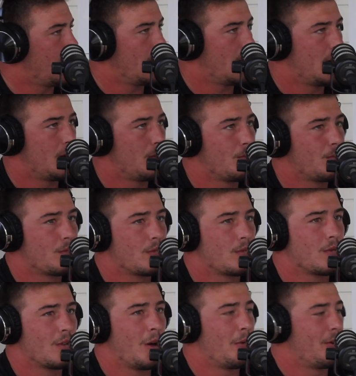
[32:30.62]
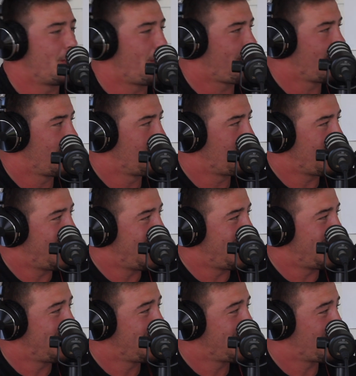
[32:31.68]
I'm a New Zealand
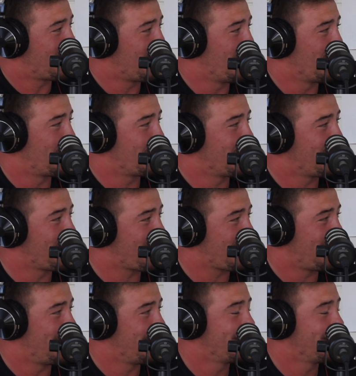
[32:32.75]
player through and through, so